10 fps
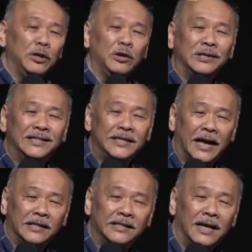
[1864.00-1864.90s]
you
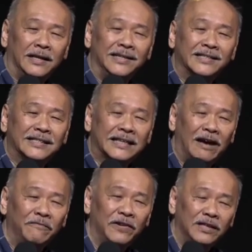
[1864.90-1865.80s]
sense that
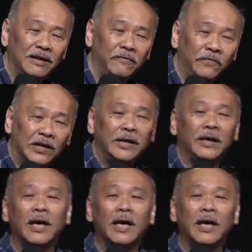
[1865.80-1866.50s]
discomforting feeling,